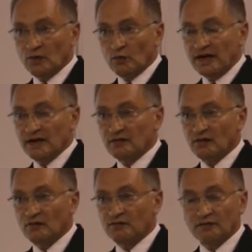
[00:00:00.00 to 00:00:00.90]
aware
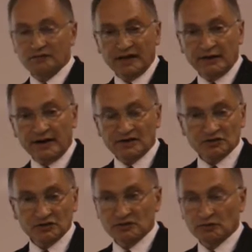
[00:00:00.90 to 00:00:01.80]
of their
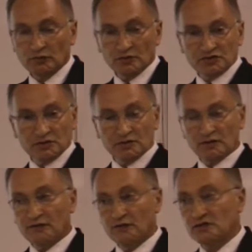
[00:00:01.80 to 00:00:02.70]
attitude towards you in
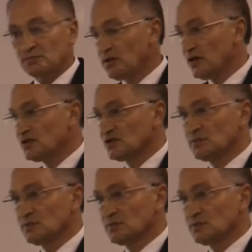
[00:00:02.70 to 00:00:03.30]
the first place,